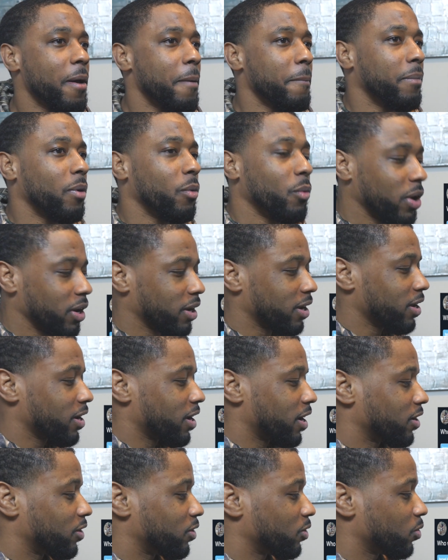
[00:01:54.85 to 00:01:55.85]
But what can
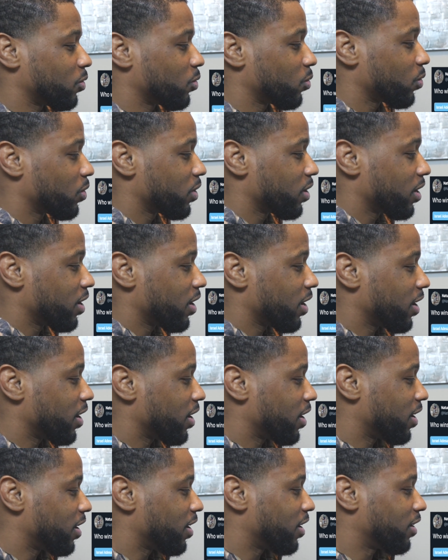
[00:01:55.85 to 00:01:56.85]
I do?
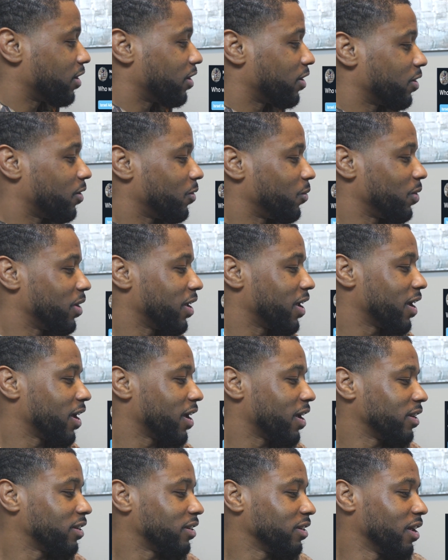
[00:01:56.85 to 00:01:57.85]
And we
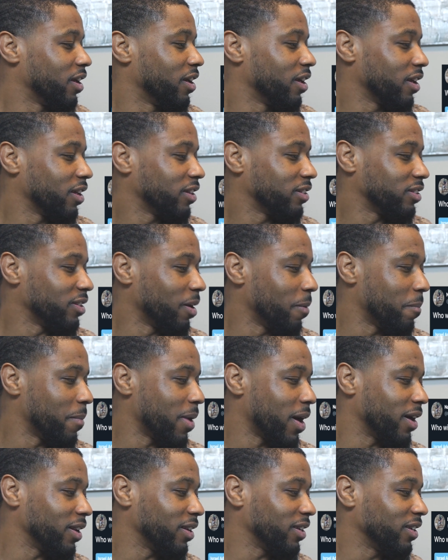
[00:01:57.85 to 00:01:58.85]
had
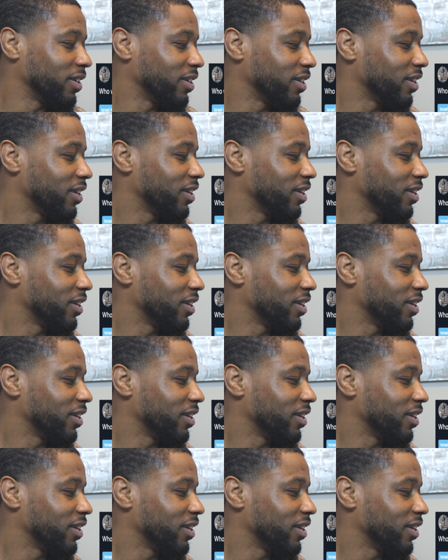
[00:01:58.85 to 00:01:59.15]
somebody